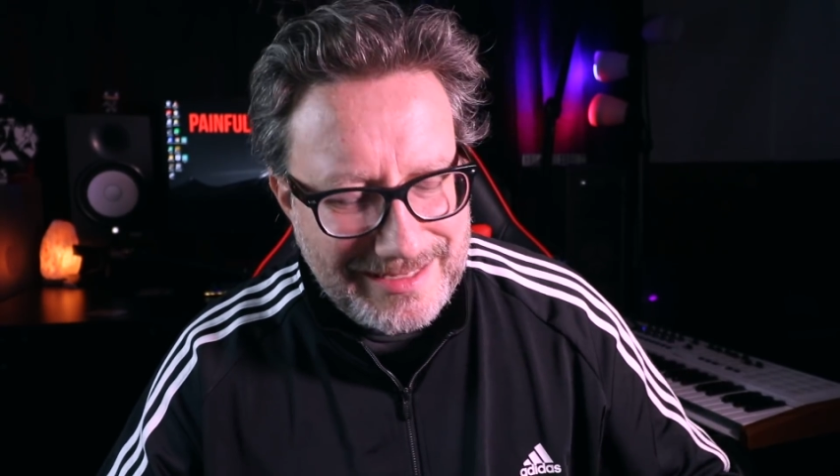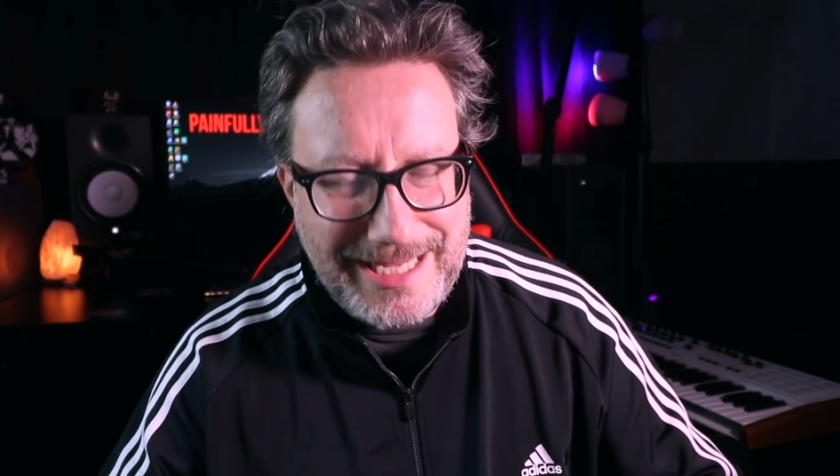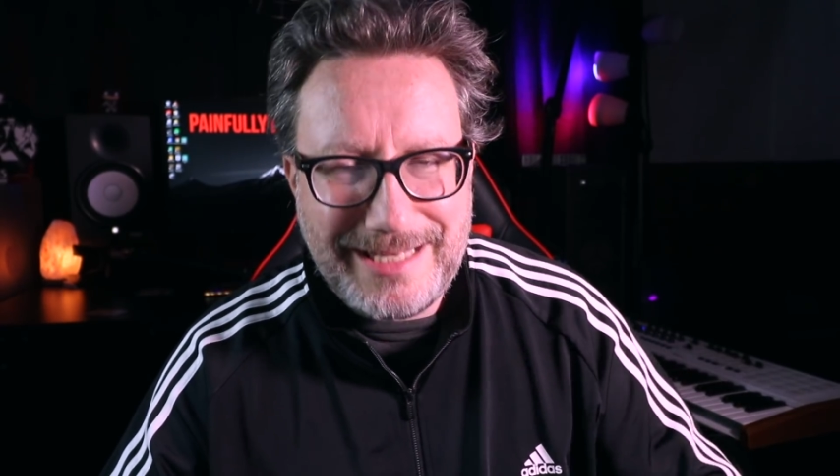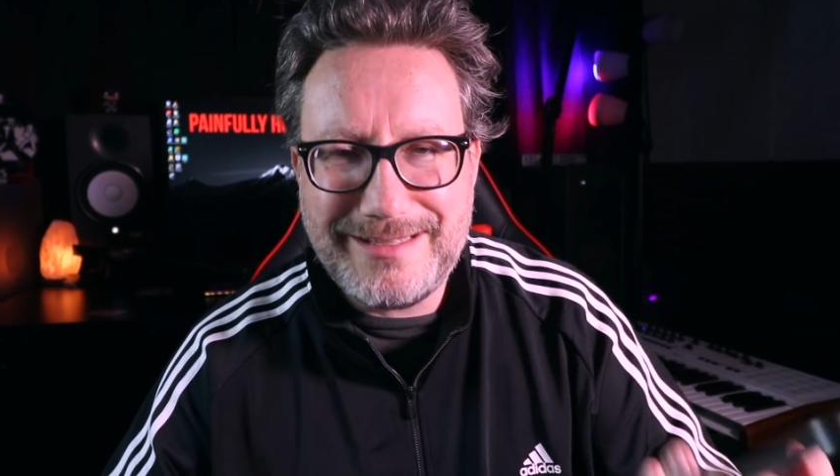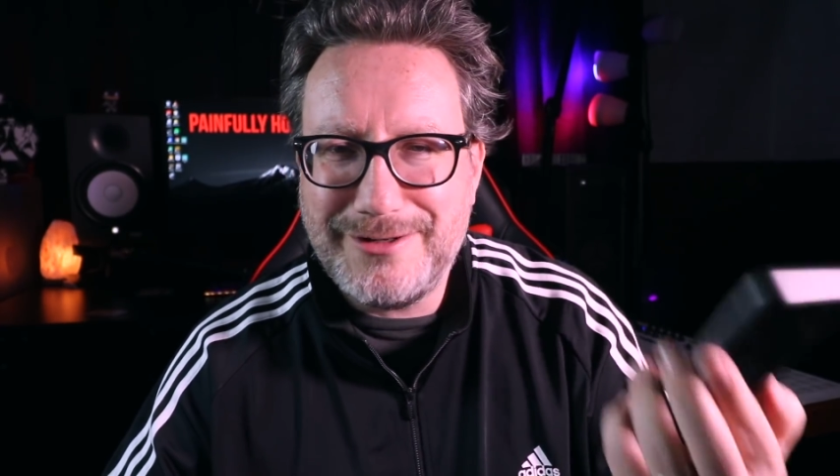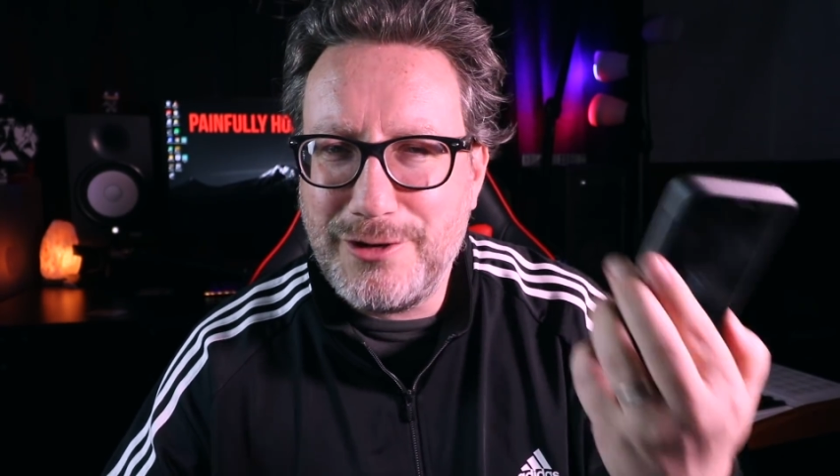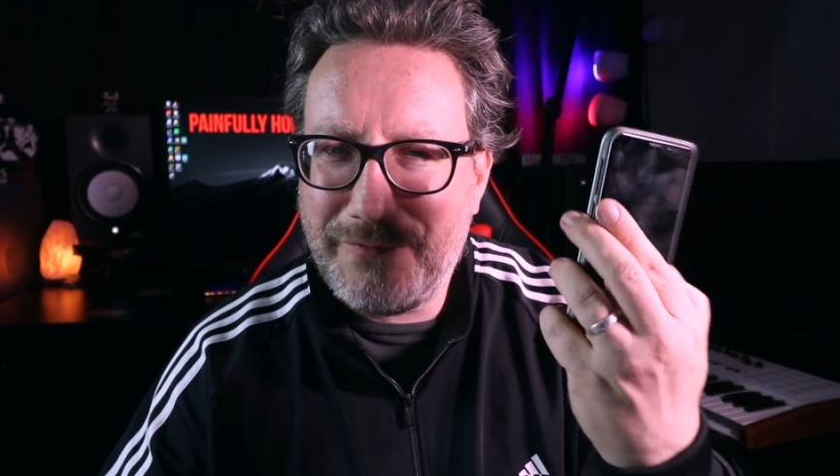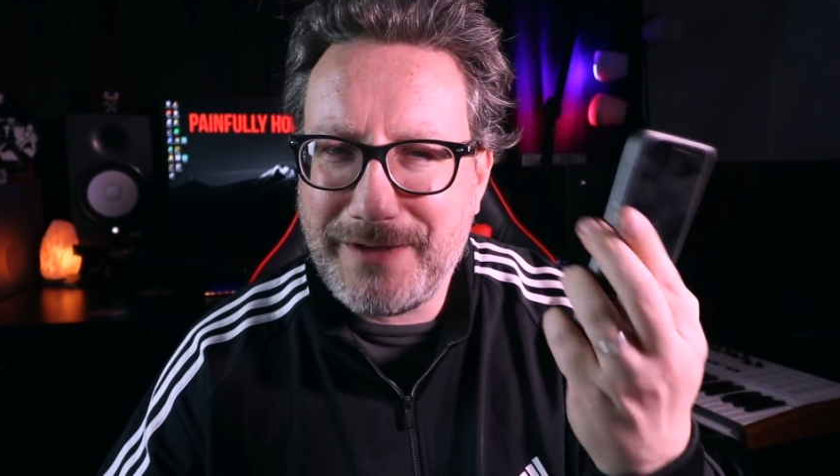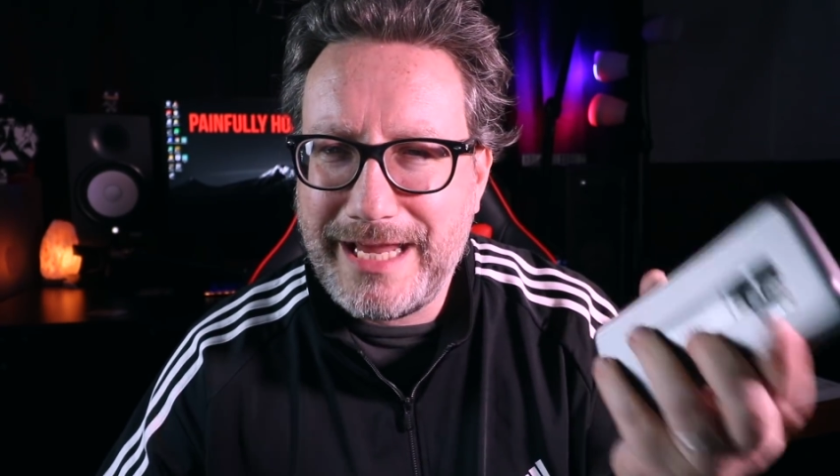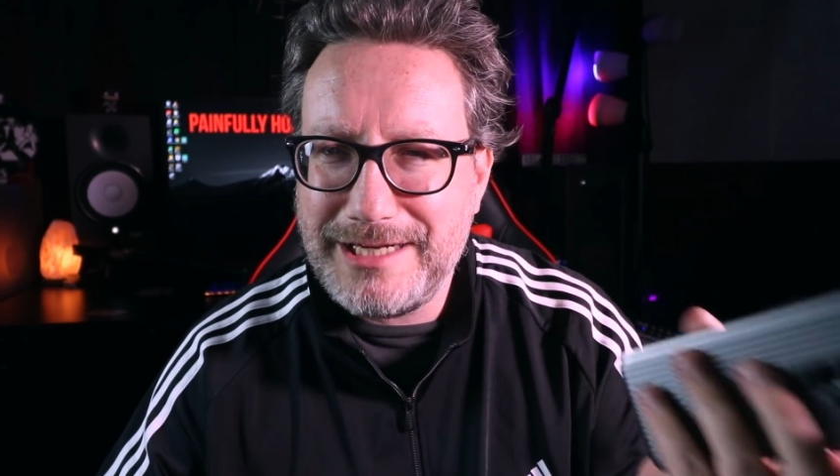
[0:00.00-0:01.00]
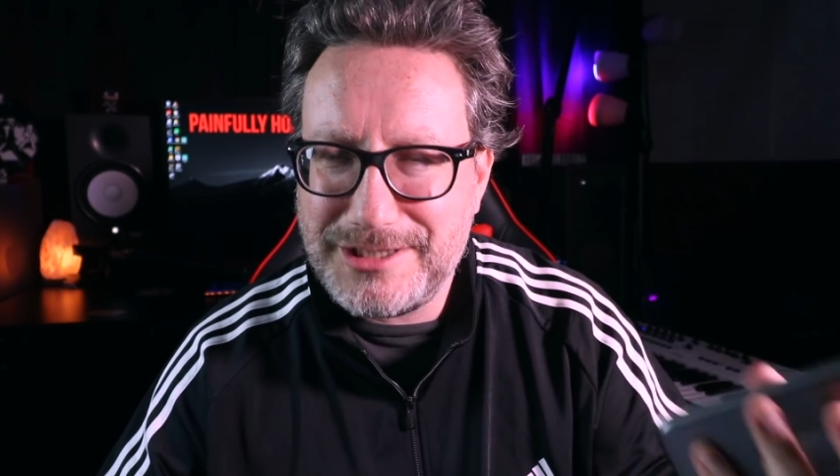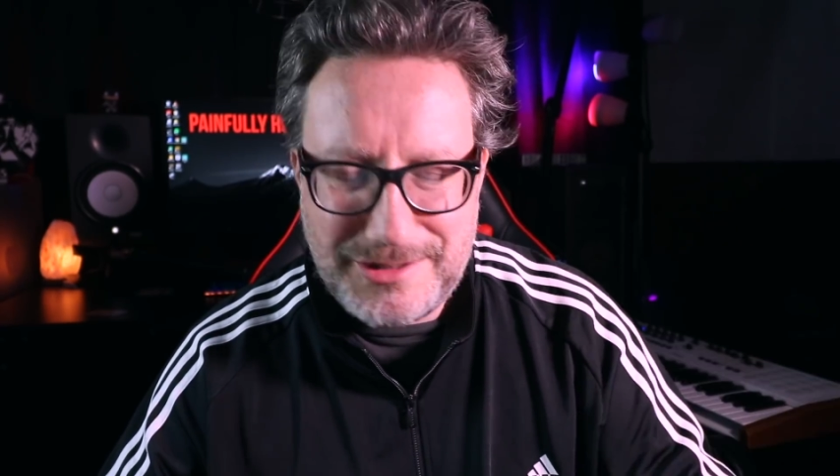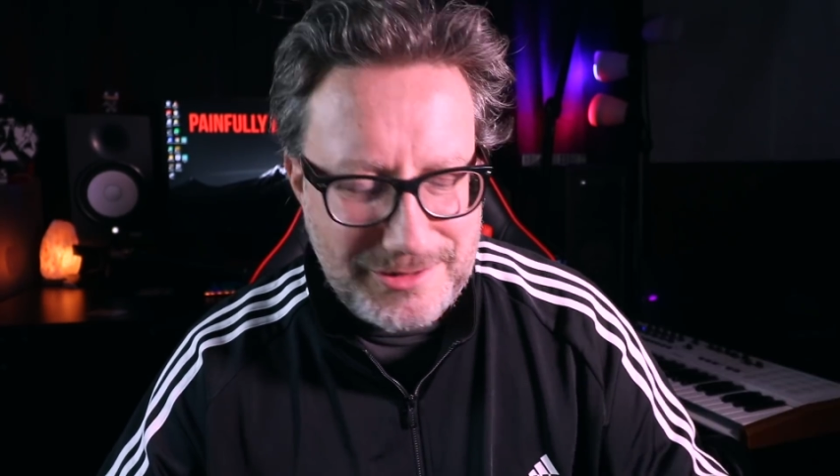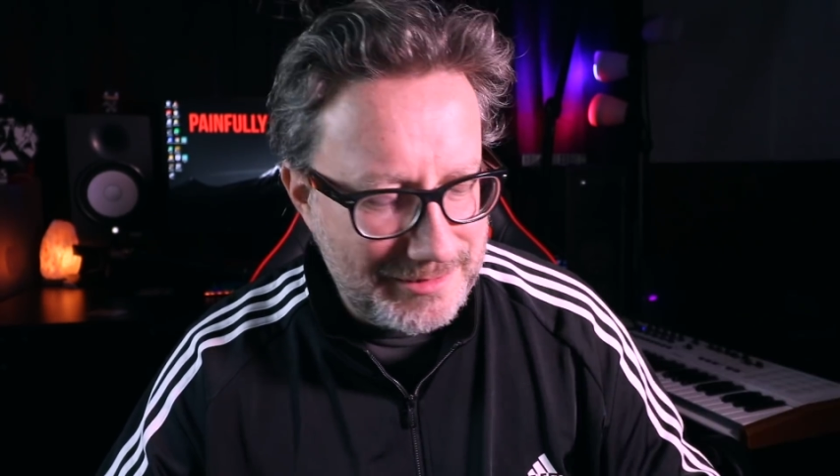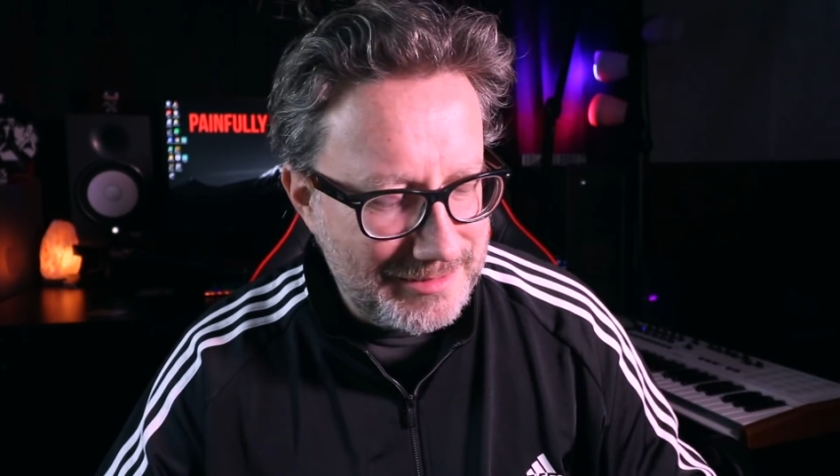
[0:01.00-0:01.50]
that the
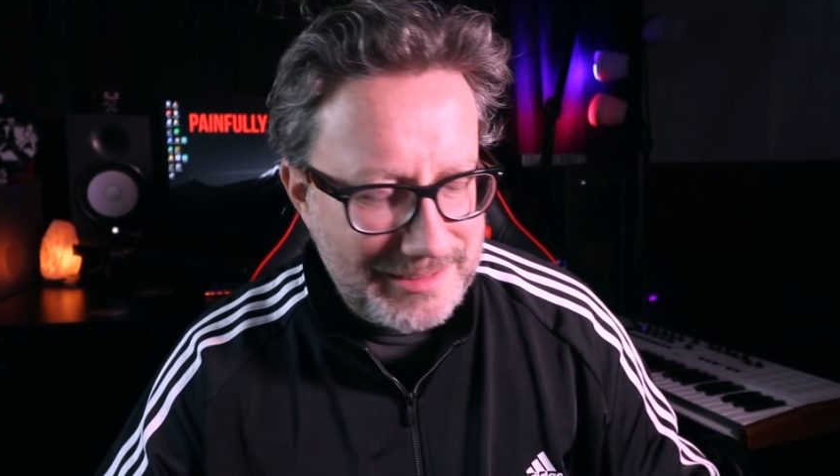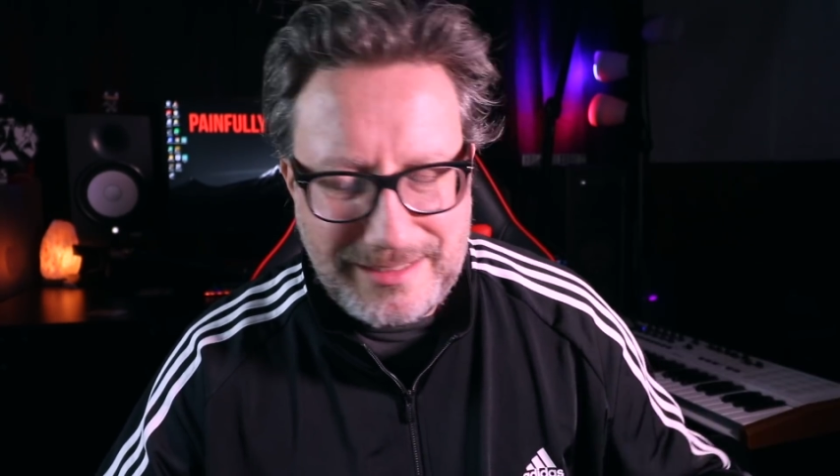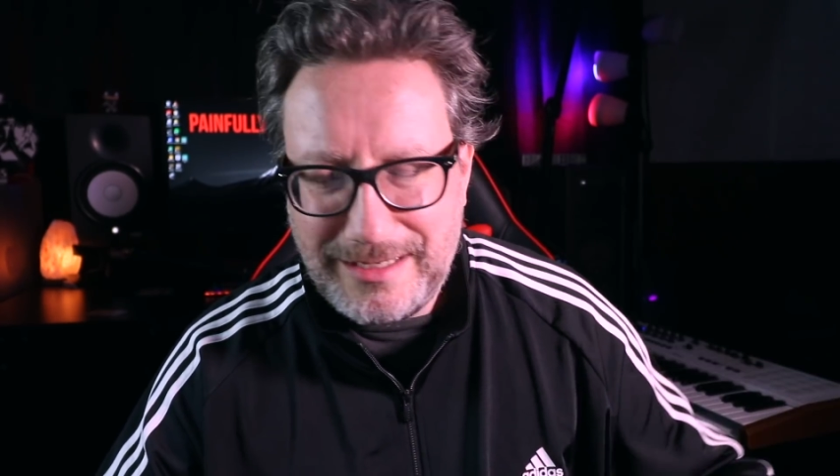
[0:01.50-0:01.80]
notifications are